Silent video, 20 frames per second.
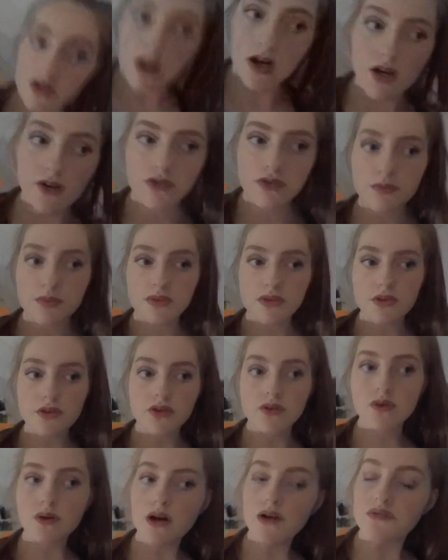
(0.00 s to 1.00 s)
got home from
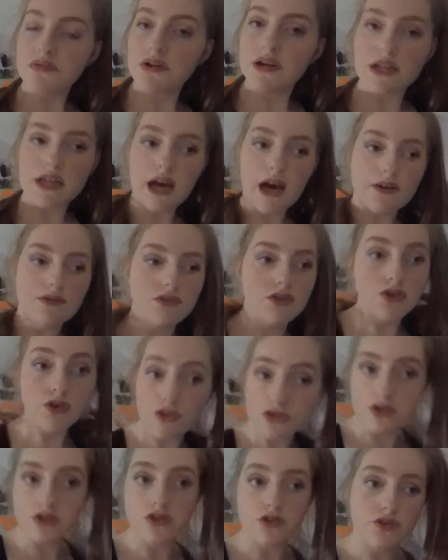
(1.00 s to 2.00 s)
school. I really have
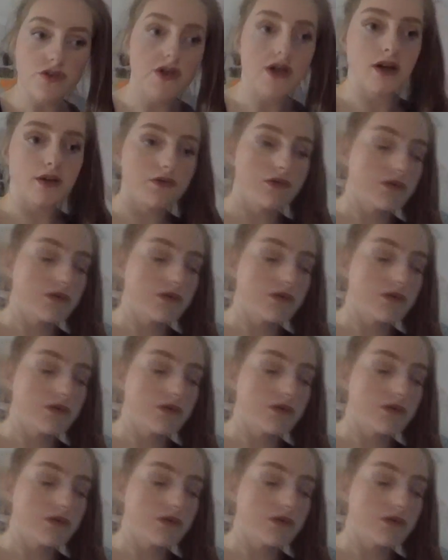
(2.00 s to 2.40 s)
not just got home